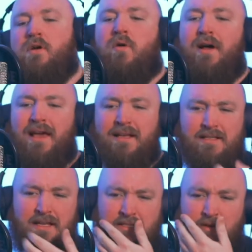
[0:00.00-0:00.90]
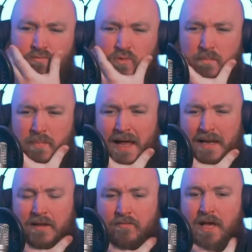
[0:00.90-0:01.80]
Well, I guess it's not
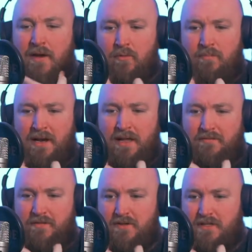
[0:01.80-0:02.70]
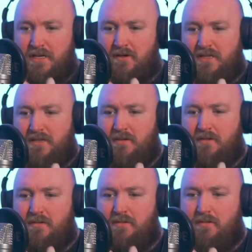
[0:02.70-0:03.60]
rebel. Yeah, rebelling feels like you're
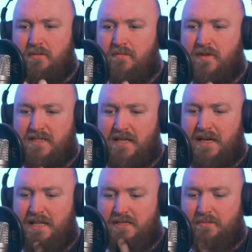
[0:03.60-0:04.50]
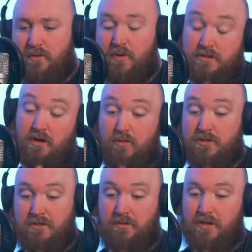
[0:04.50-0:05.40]
you're you're fighting against something, which I
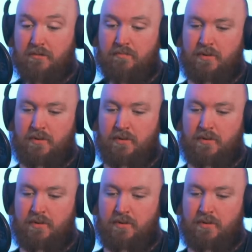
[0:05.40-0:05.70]
was doing.